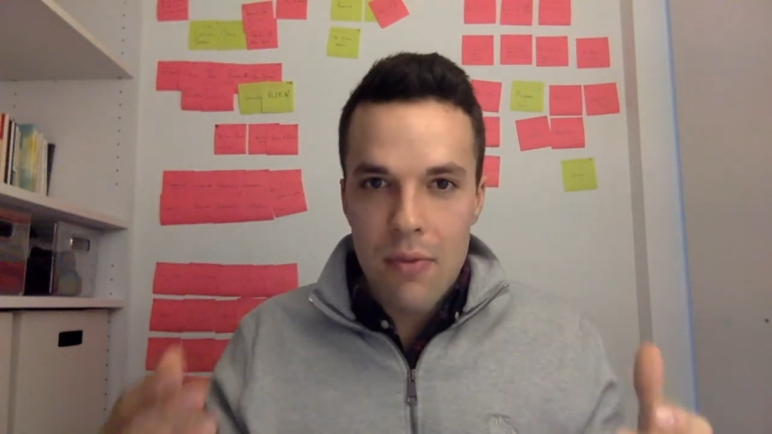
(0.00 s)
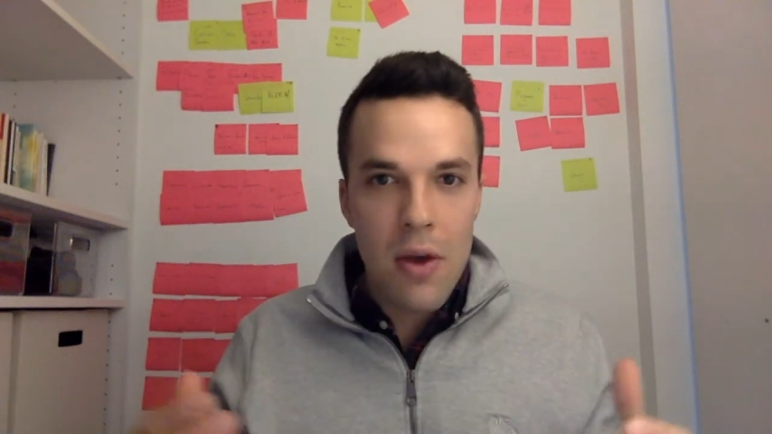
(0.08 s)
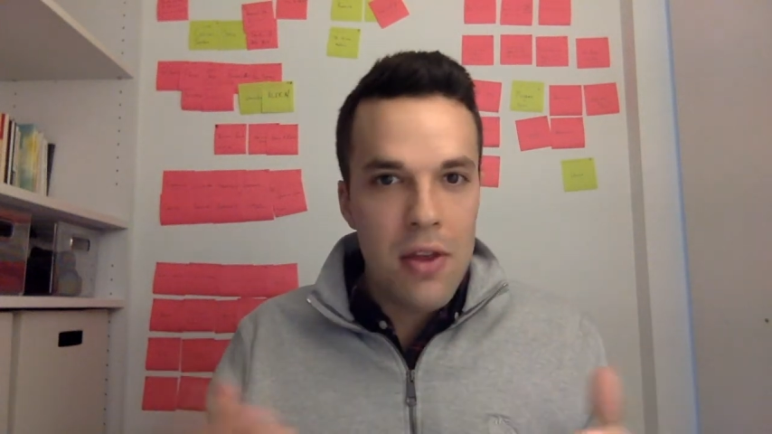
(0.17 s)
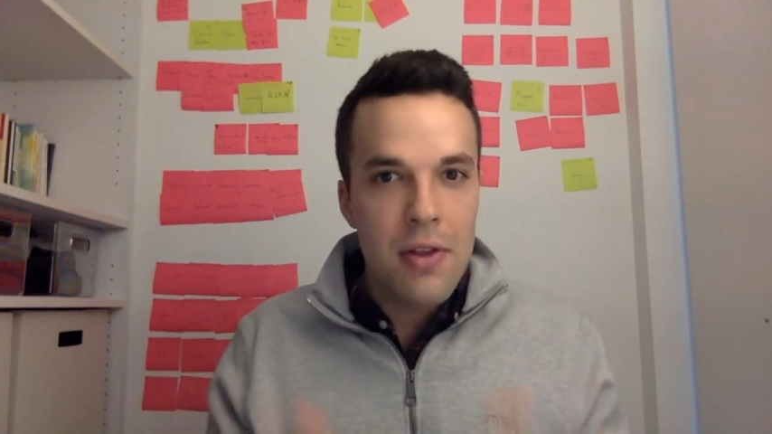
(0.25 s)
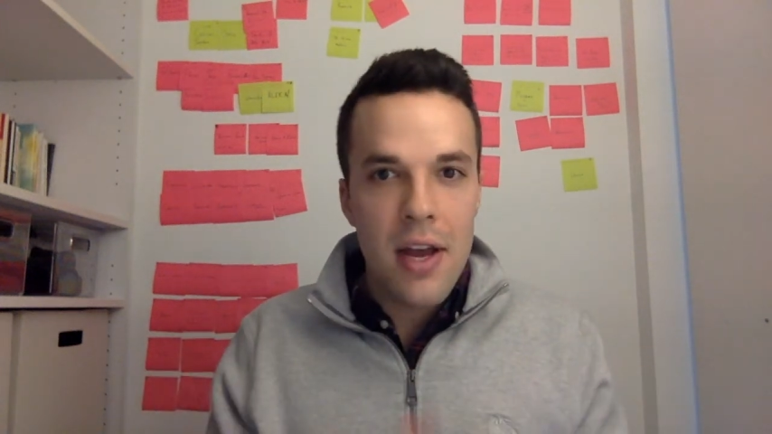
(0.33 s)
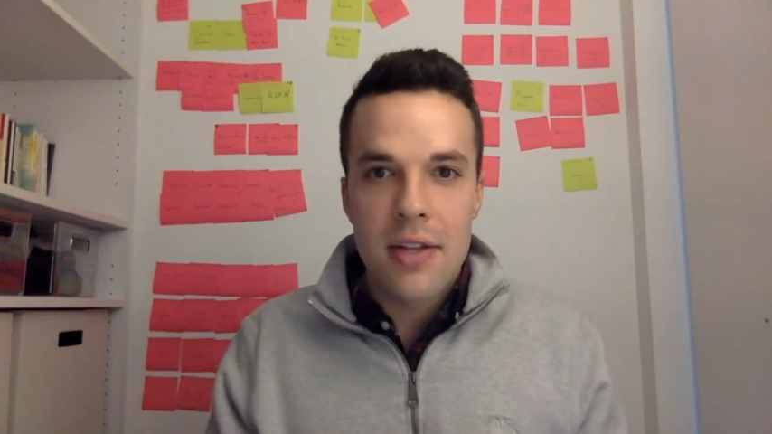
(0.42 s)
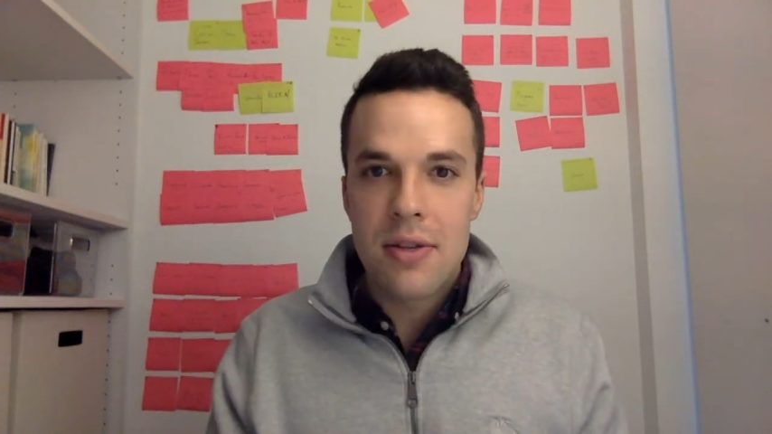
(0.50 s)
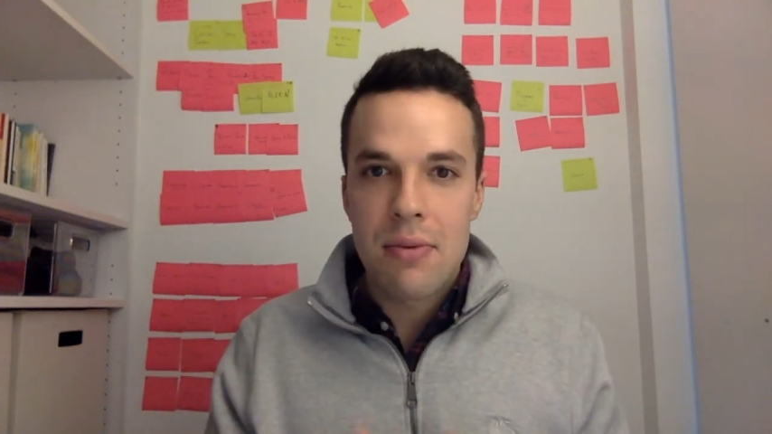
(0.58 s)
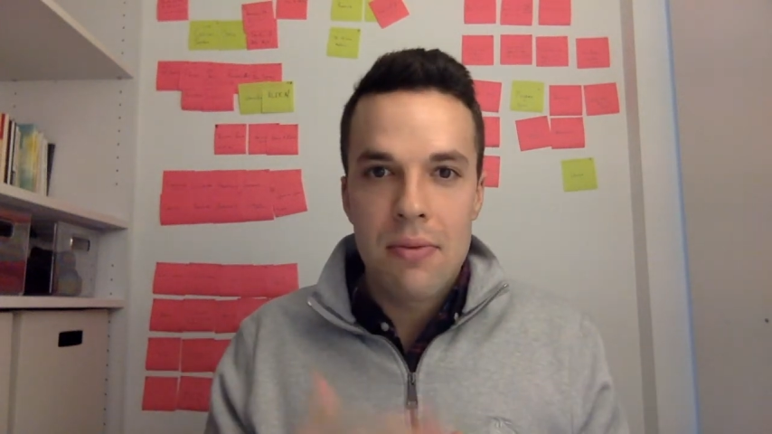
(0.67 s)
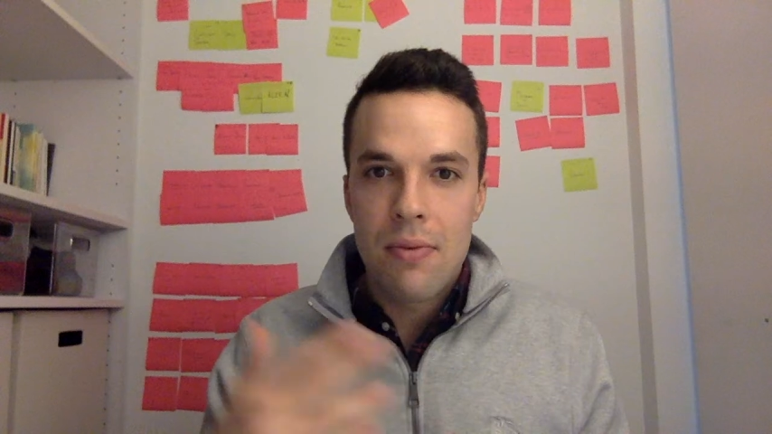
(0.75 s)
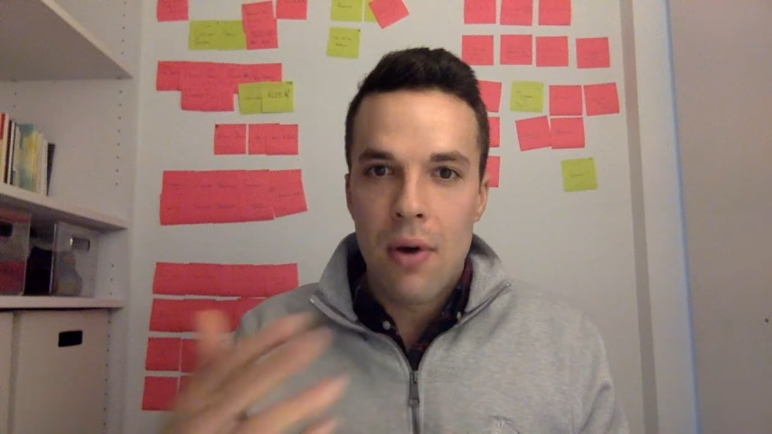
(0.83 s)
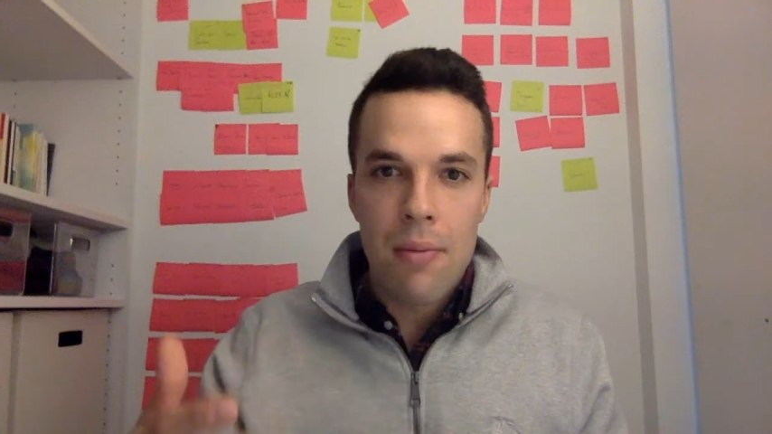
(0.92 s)
whether that's
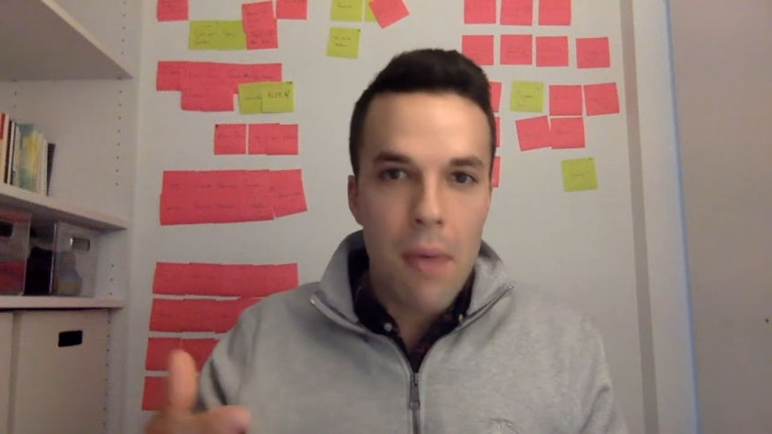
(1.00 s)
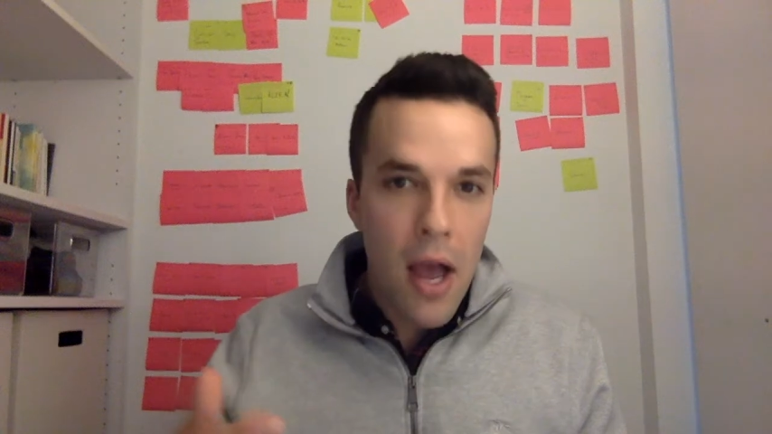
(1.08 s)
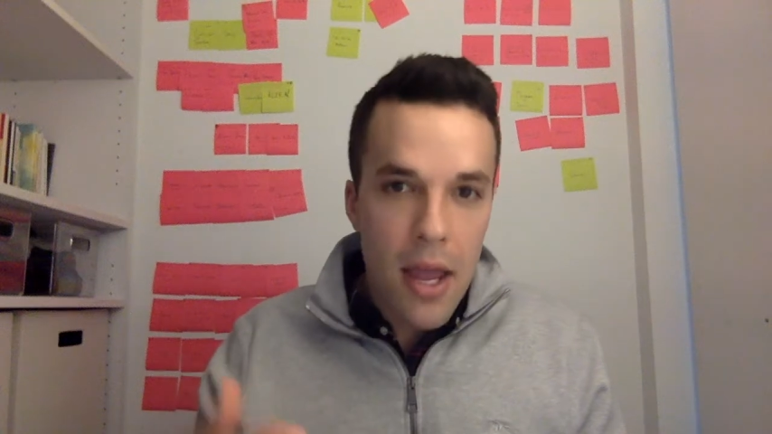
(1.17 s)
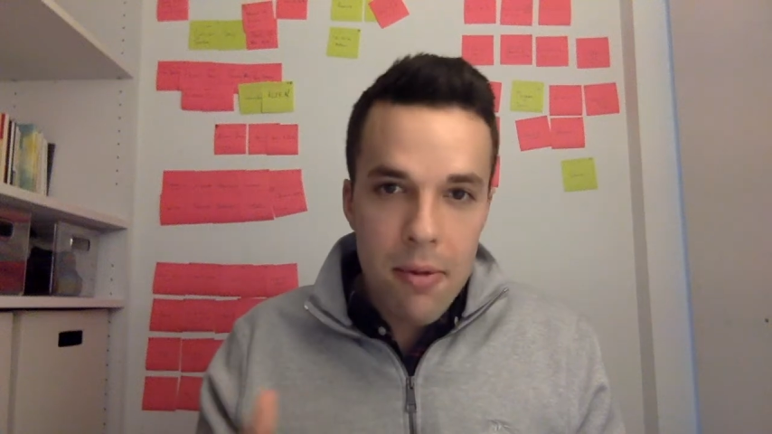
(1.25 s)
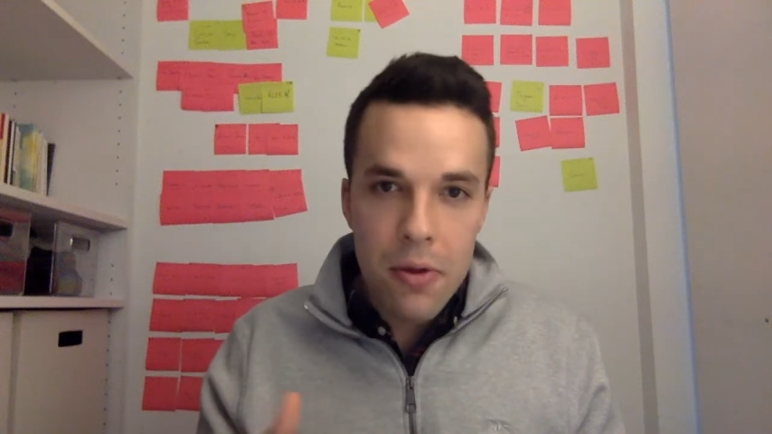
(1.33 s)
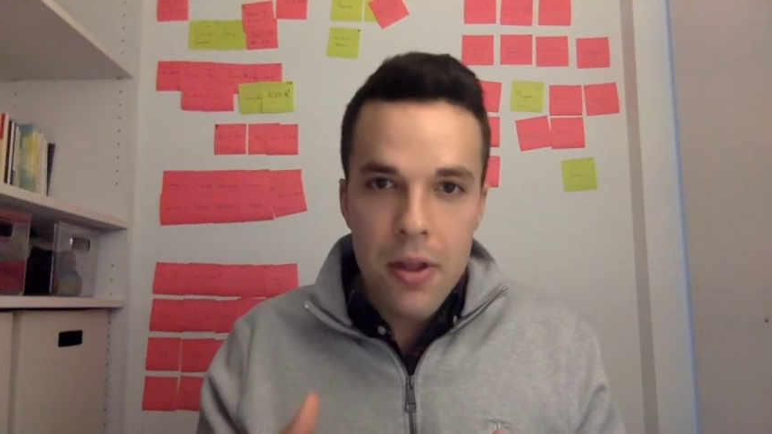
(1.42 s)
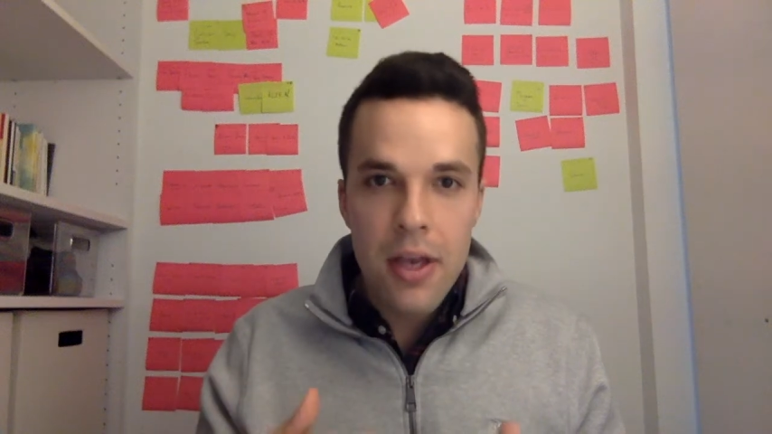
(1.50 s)
on my email